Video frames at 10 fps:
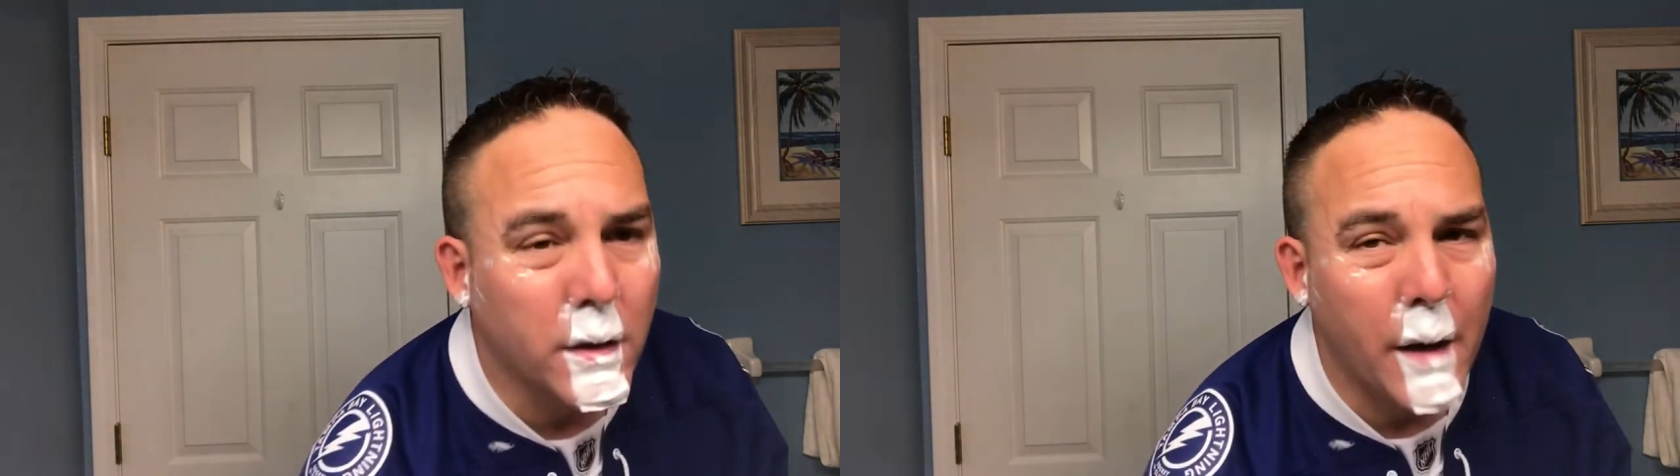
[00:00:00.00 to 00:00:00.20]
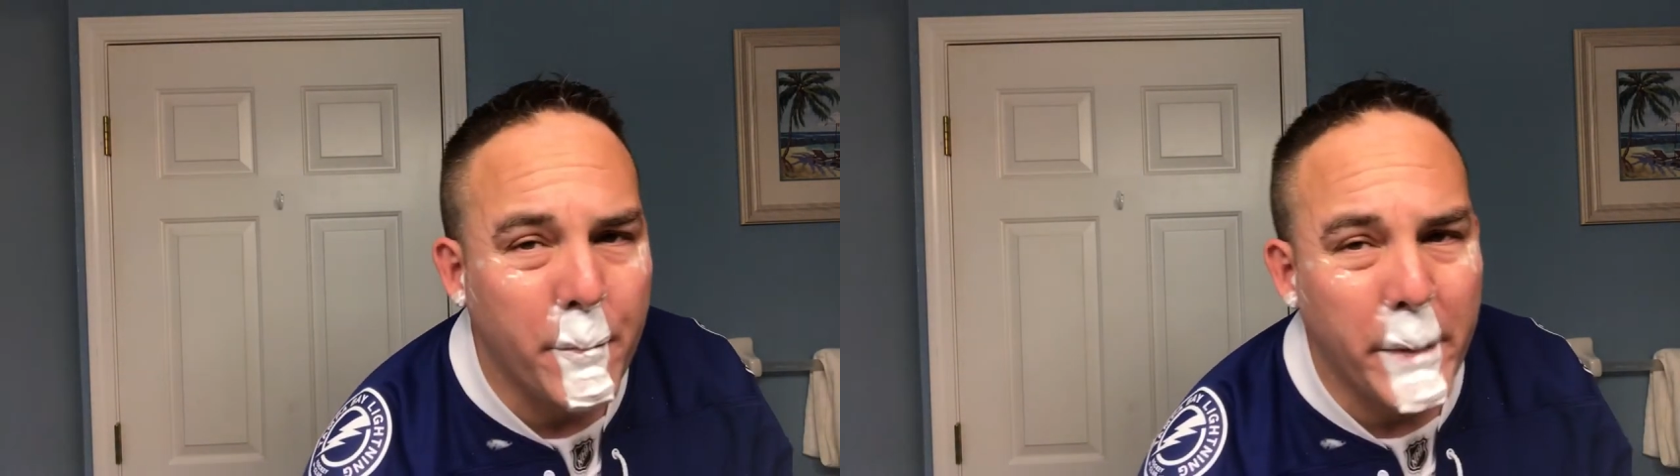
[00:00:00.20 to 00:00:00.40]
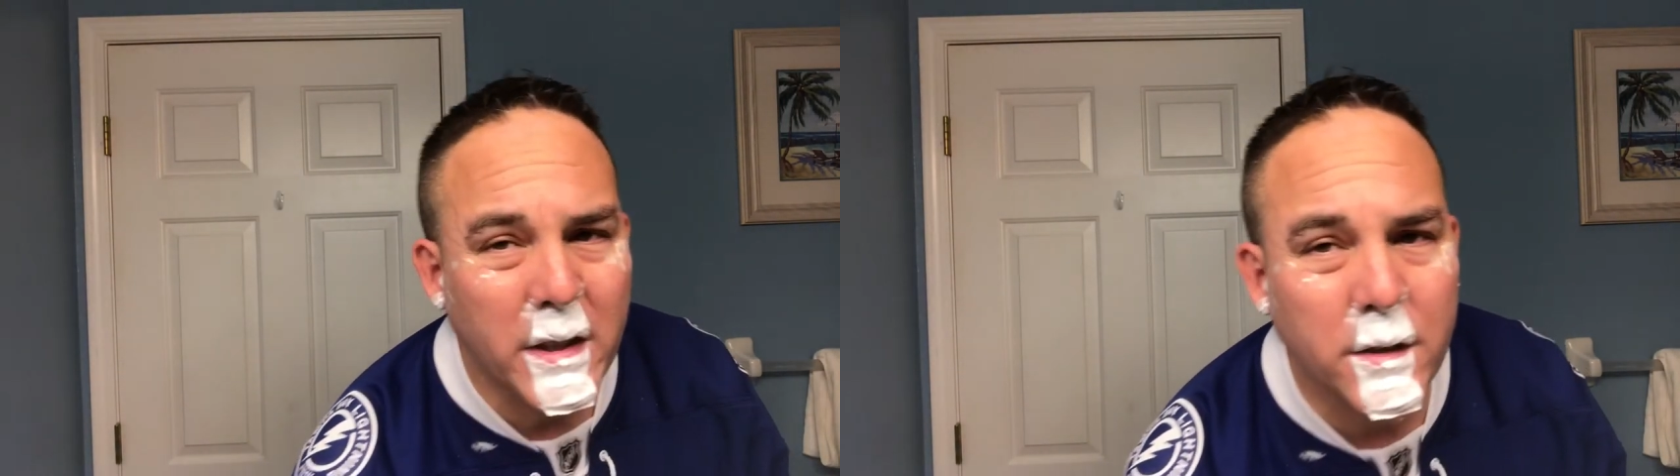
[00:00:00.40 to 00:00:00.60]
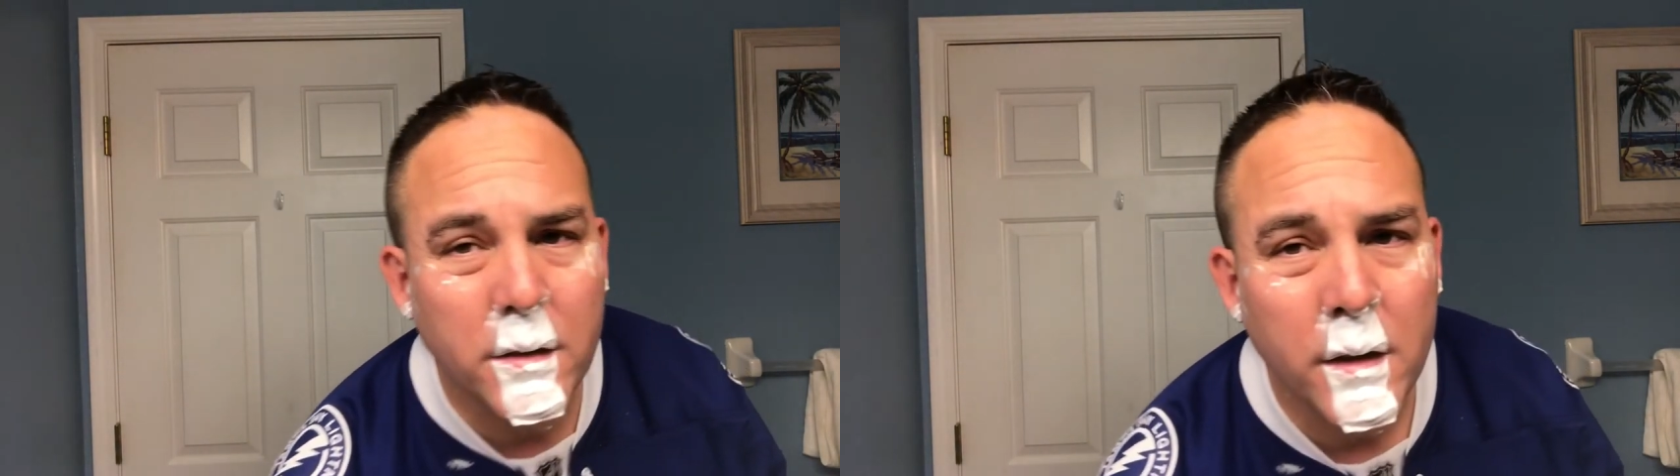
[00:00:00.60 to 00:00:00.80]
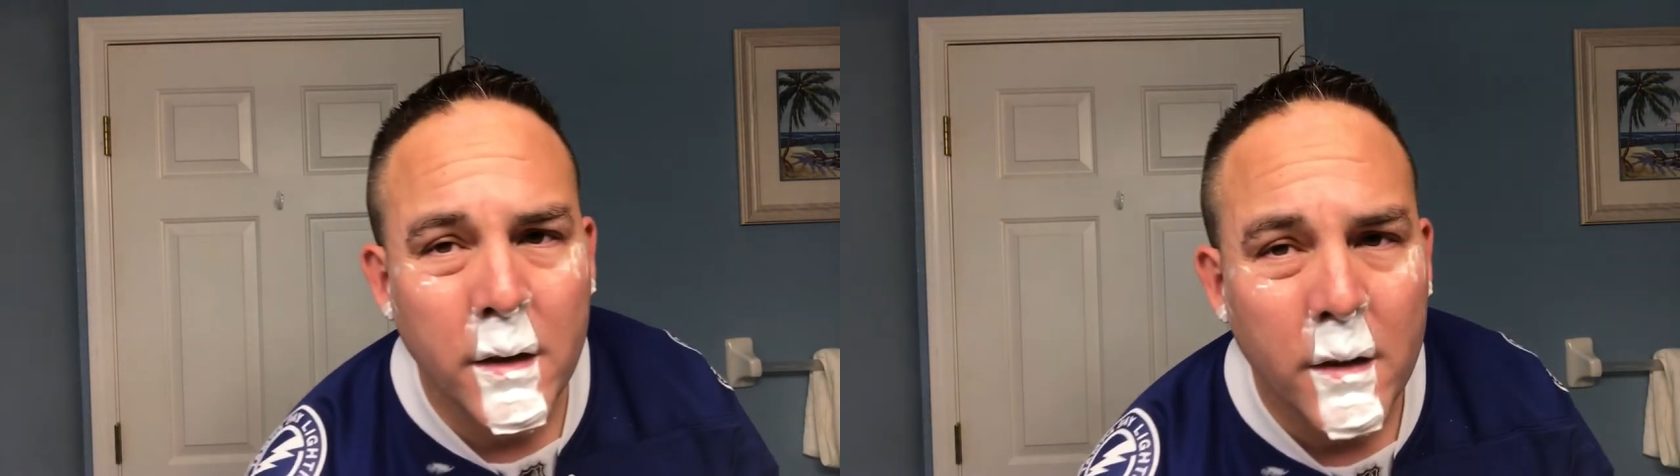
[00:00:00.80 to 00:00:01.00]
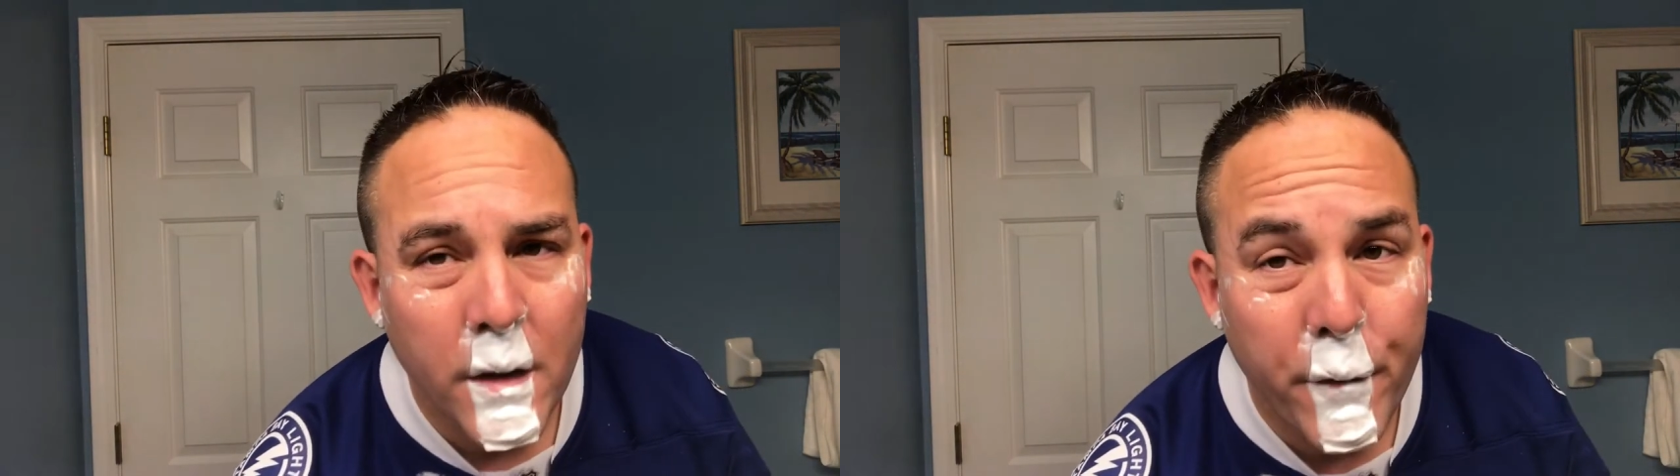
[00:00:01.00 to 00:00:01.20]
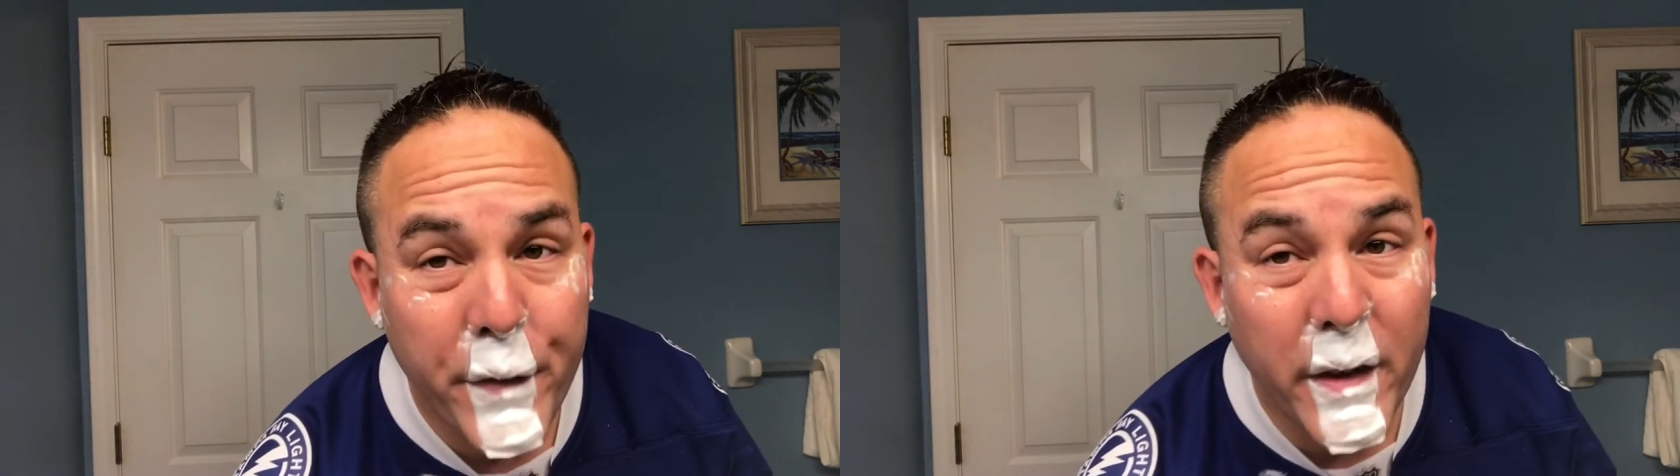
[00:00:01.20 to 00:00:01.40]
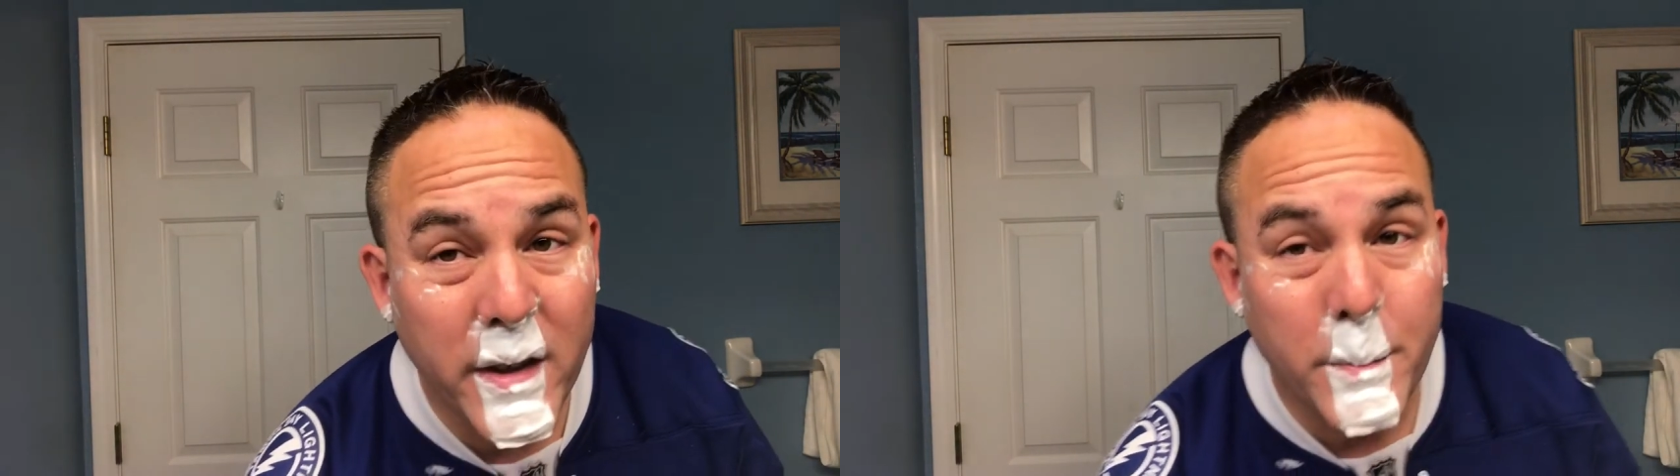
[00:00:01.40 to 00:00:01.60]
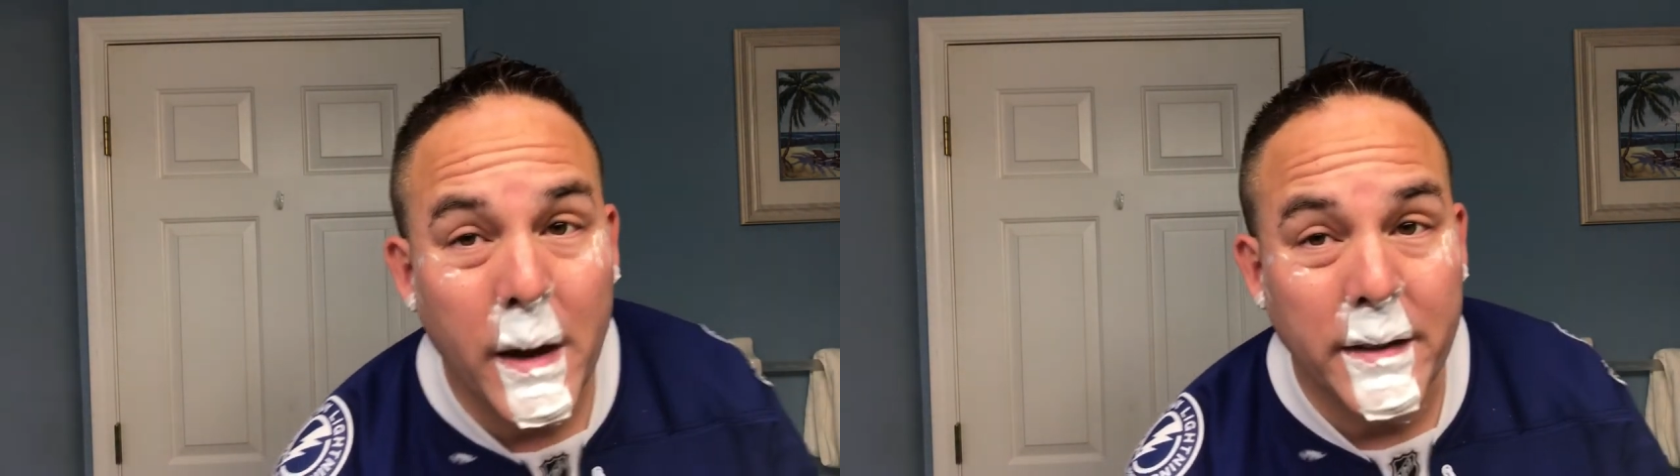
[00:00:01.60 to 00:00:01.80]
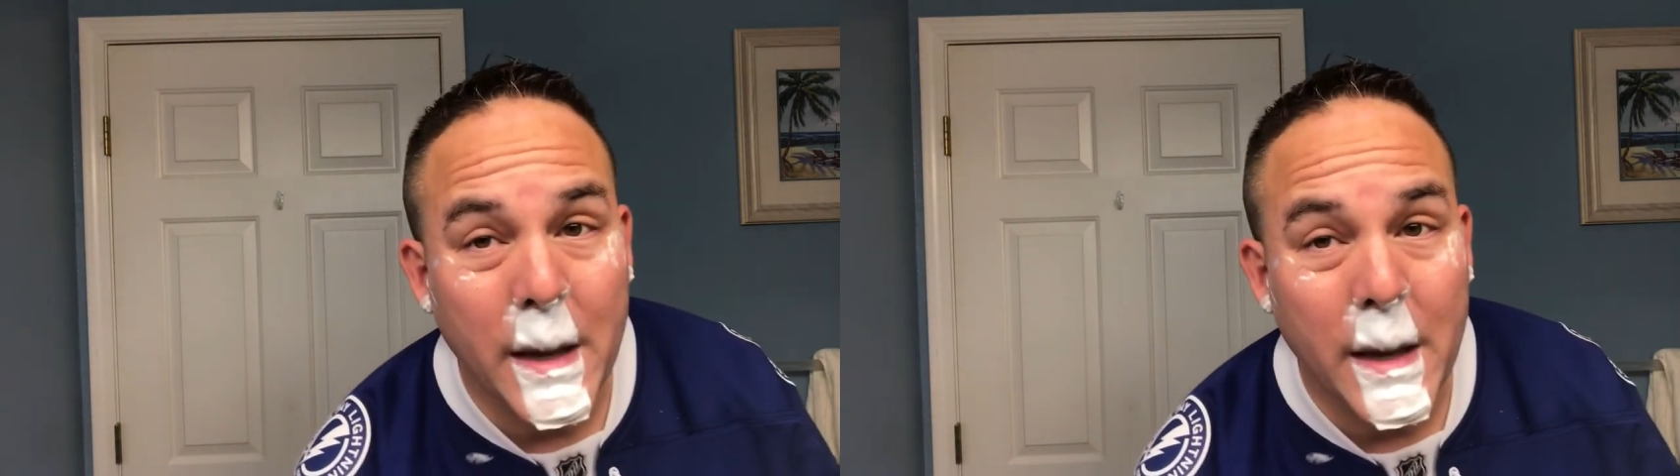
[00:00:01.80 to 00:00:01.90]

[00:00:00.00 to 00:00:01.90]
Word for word: I have mixed feelings about